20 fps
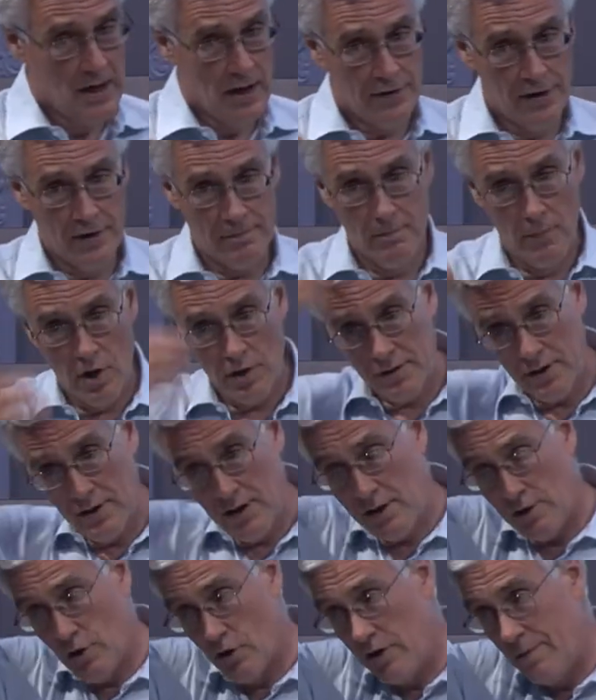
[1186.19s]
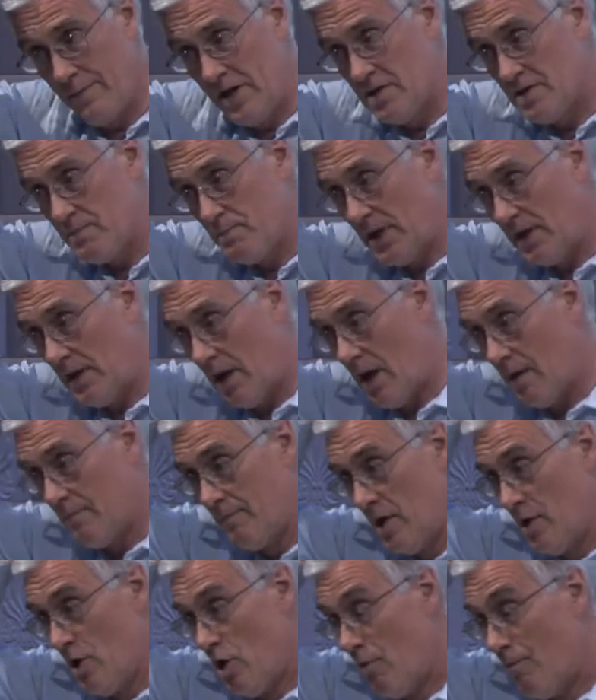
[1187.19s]
that modern economies
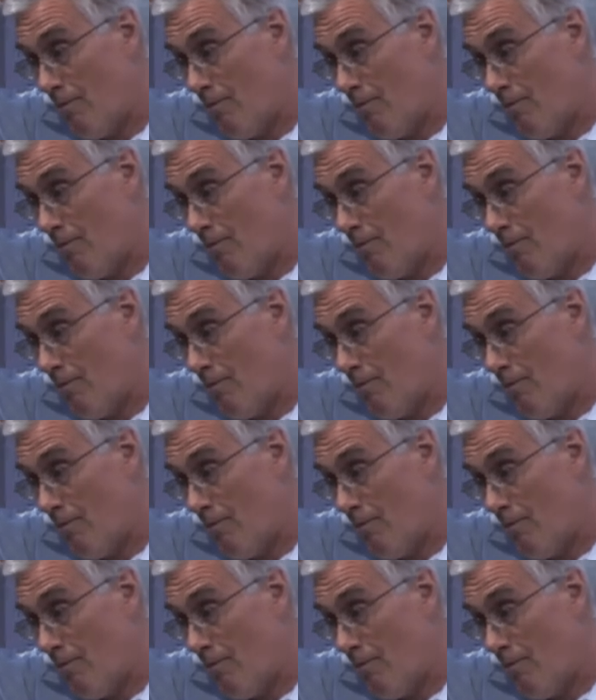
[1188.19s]
become